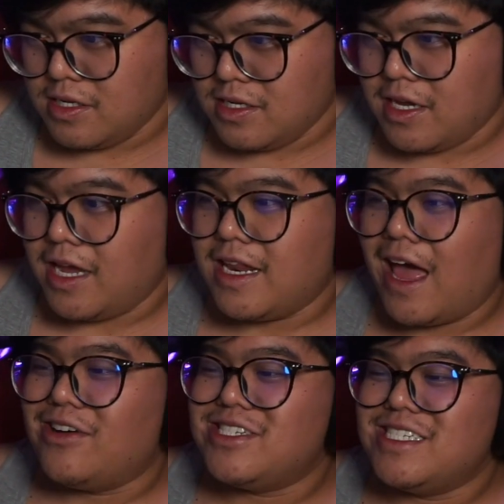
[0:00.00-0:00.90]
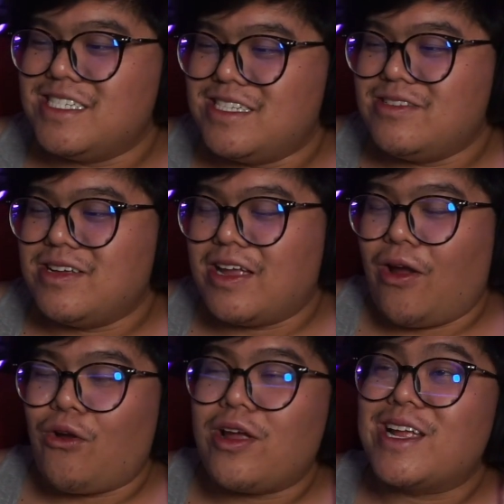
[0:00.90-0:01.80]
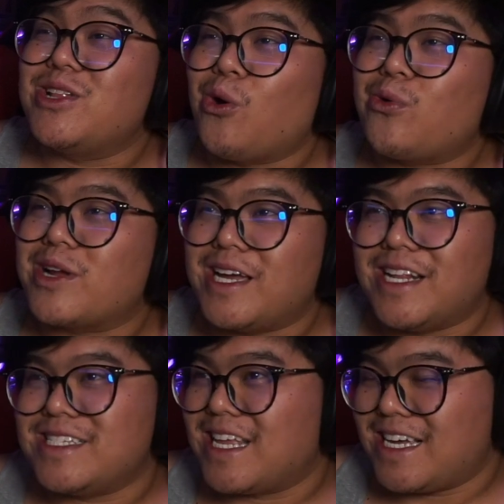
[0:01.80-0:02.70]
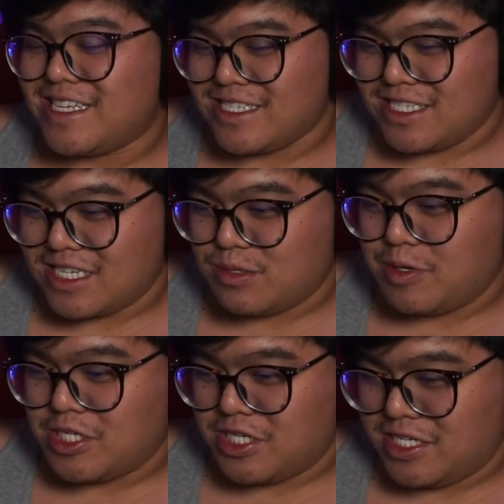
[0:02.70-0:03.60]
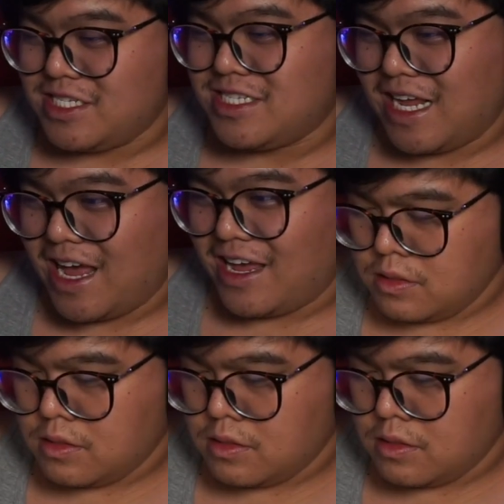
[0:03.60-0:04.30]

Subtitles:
And now her ignoring it is, like, suspicious. Yeah.